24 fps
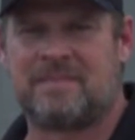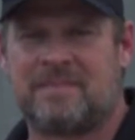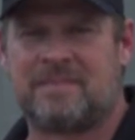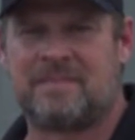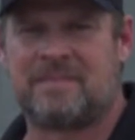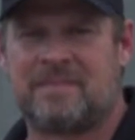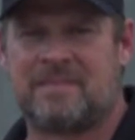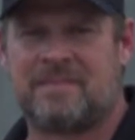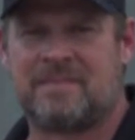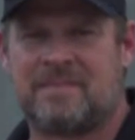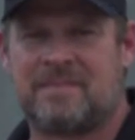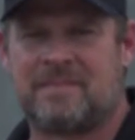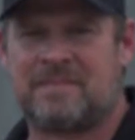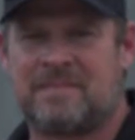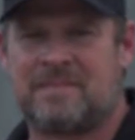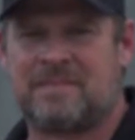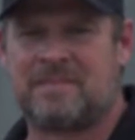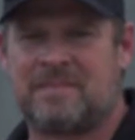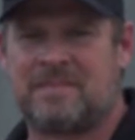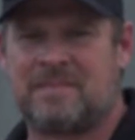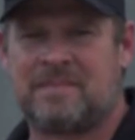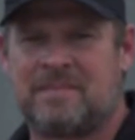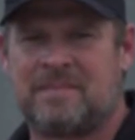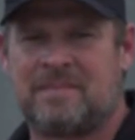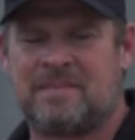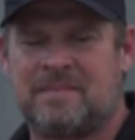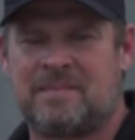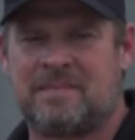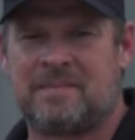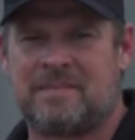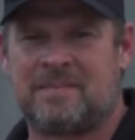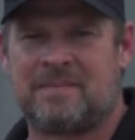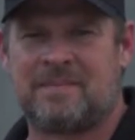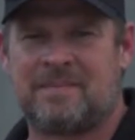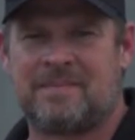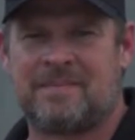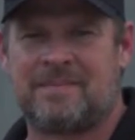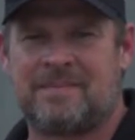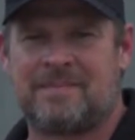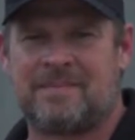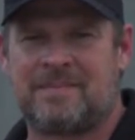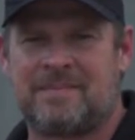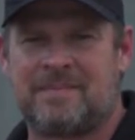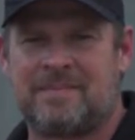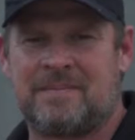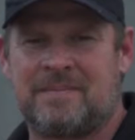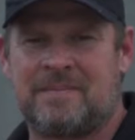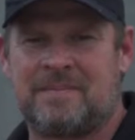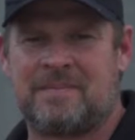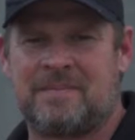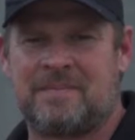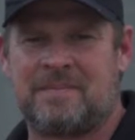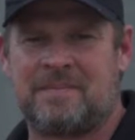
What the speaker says: The person shown says nothing.